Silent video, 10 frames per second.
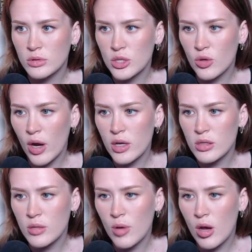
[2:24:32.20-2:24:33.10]
It's
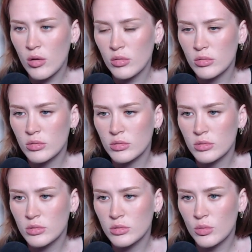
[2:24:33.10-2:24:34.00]
crazy, bro.
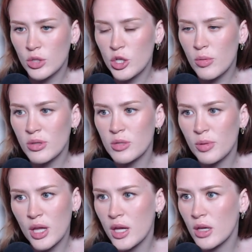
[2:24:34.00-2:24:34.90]
What are you about to
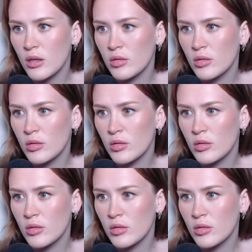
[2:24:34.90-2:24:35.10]
play?